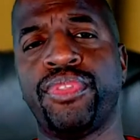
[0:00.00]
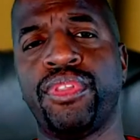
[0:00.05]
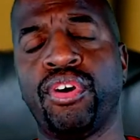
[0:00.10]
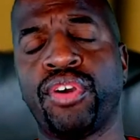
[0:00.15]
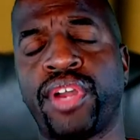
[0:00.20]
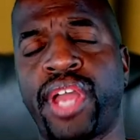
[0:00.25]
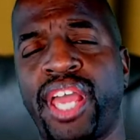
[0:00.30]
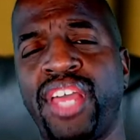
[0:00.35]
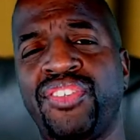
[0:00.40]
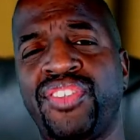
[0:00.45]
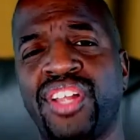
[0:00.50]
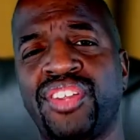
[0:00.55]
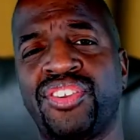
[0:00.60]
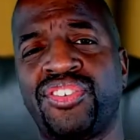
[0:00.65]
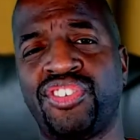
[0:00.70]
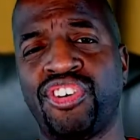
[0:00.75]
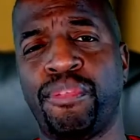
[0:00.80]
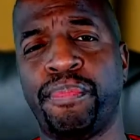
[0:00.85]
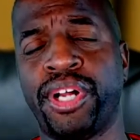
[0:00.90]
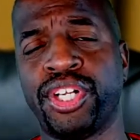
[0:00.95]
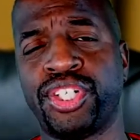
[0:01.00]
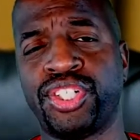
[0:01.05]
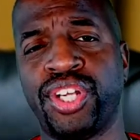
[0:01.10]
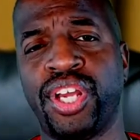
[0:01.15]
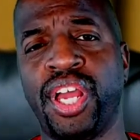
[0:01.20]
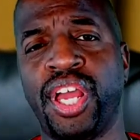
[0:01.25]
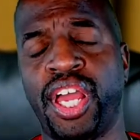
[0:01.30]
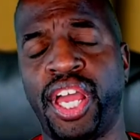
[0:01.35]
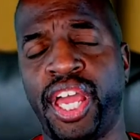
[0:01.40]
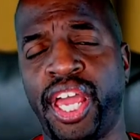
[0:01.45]
Okay, he's done so much
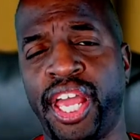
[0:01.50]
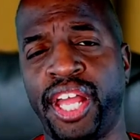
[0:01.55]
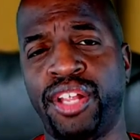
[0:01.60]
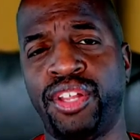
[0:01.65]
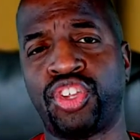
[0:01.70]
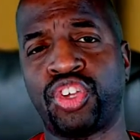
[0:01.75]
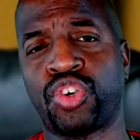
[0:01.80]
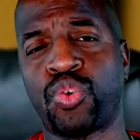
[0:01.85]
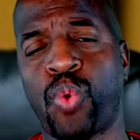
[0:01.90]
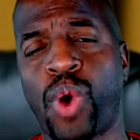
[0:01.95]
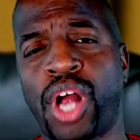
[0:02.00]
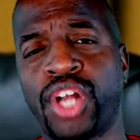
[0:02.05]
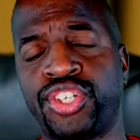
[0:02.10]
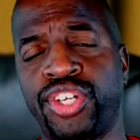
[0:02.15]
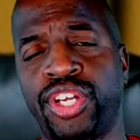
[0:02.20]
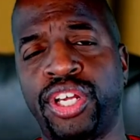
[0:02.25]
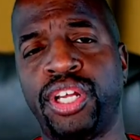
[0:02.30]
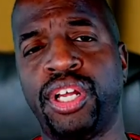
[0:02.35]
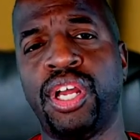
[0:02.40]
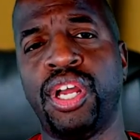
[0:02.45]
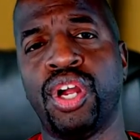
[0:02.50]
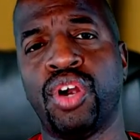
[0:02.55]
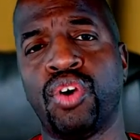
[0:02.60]
in squashing